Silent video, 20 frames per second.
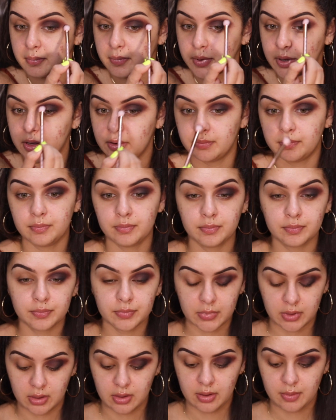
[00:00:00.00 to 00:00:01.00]
But
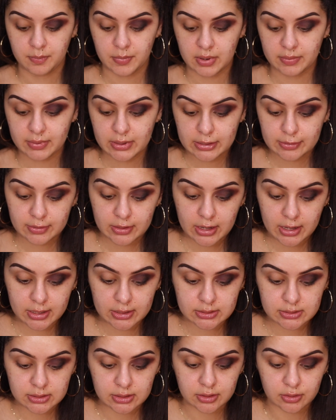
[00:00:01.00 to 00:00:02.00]
maybe in the
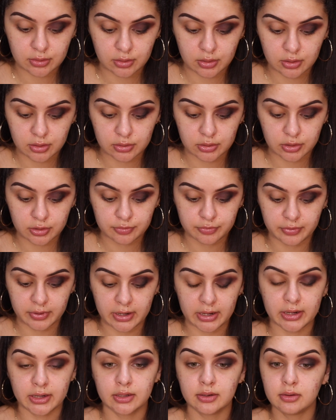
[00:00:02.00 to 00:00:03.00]
end it'll all look
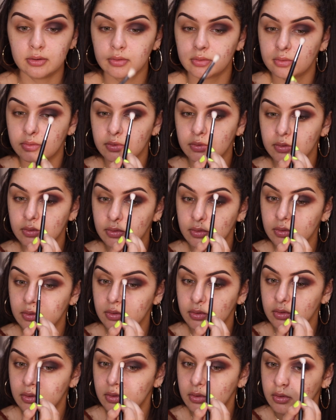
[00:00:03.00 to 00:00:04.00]
fine.
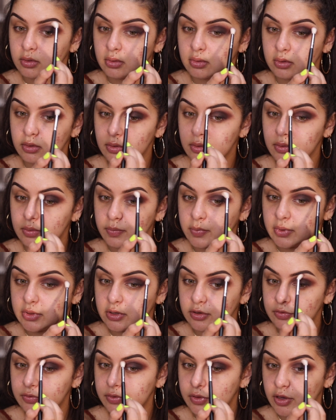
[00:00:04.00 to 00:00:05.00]
Well,
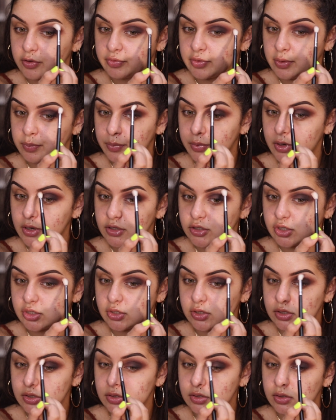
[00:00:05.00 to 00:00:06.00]
with a fluffy
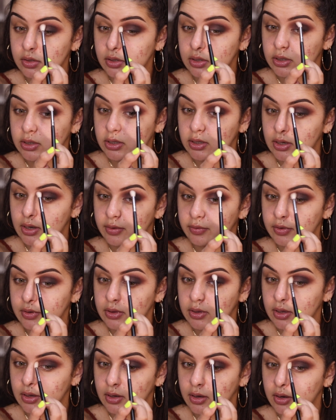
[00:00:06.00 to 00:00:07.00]
brush just to clean
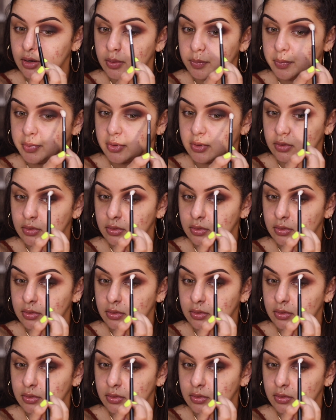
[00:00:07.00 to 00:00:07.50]
everything up.